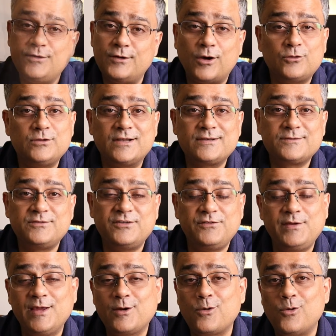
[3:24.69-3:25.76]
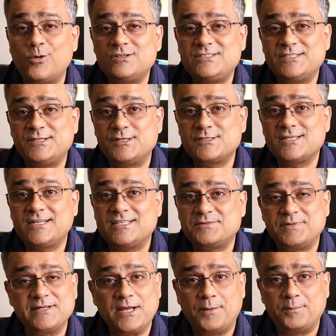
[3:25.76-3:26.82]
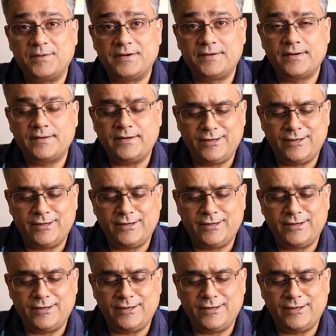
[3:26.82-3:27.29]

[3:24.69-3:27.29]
Now that VBA code generation has been completed,